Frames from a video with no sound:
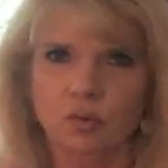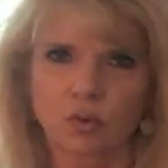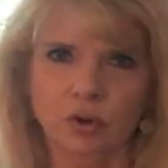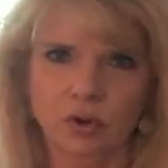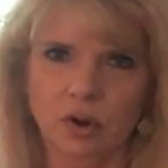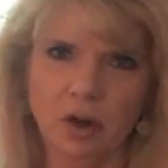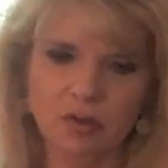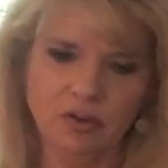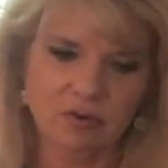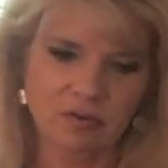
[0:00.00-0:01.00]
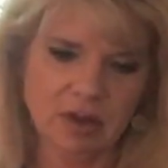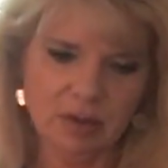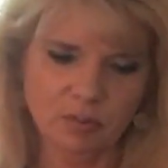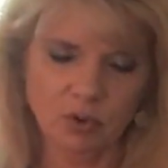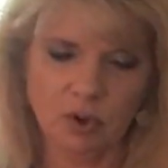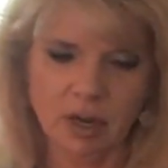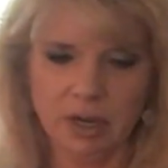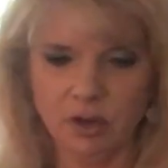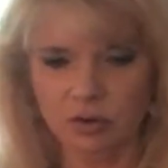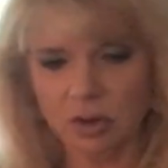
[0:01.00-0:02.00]
or you're on this slight
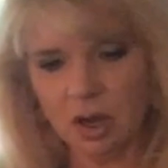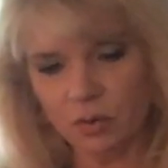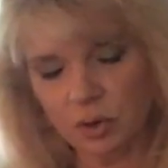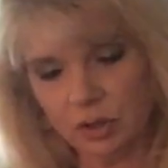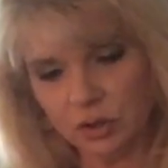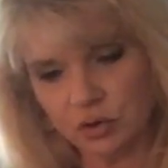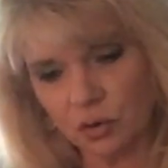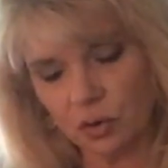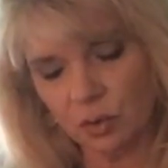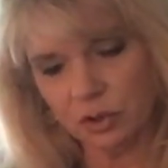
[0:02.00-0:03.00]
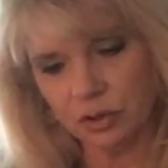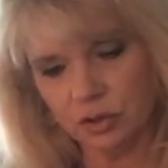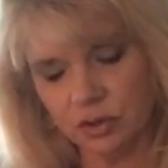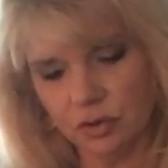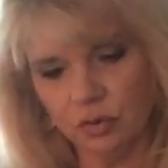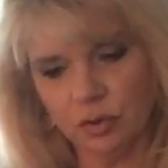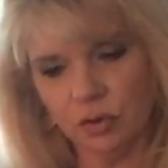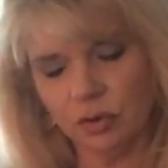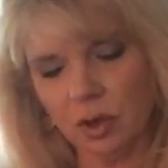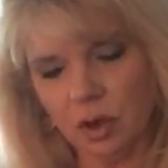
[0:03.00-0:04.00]
break, you're not really sure what to do, and
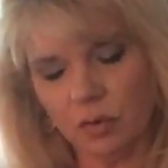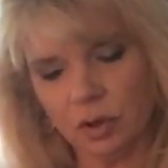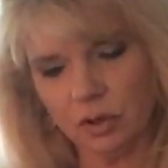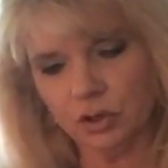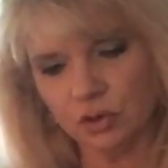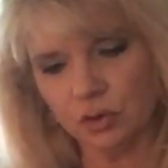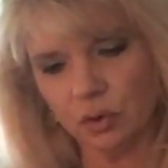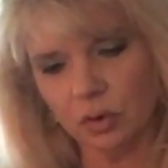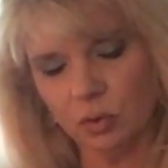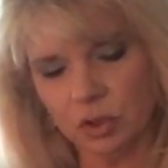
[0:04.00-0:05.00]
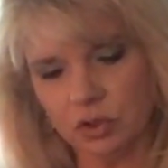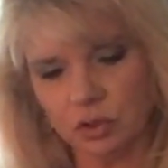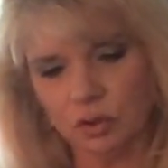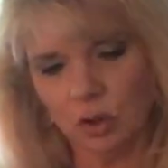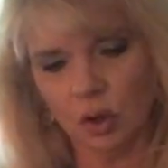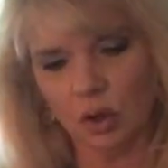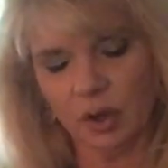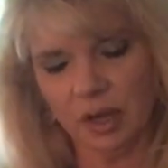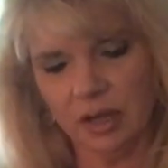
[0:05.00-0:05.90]
you're not really sure what to look.